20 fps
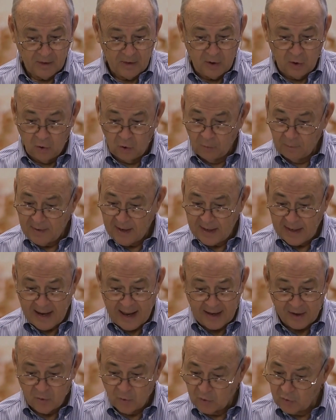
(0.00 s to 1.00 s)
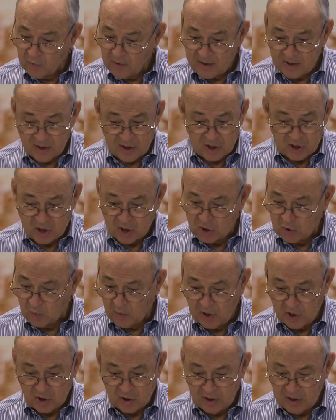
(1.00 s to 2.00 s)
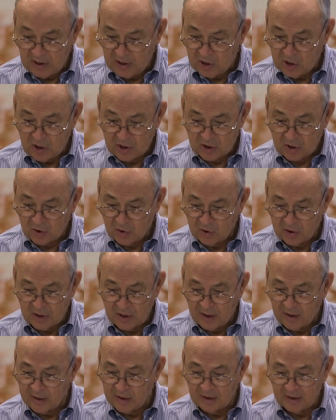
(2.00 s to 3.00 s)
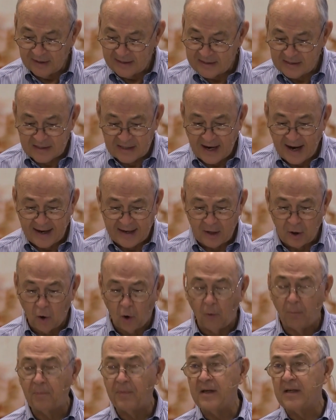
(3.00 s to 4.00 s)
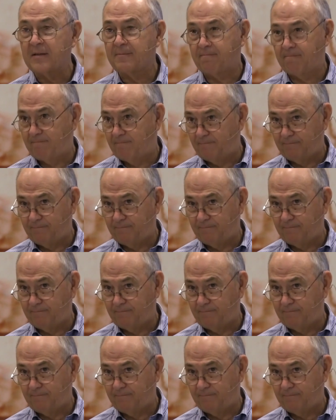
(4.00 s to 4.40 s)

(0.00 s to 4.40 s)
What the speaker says: The old man had to address this situation. He just couldn't huddle inside and hope these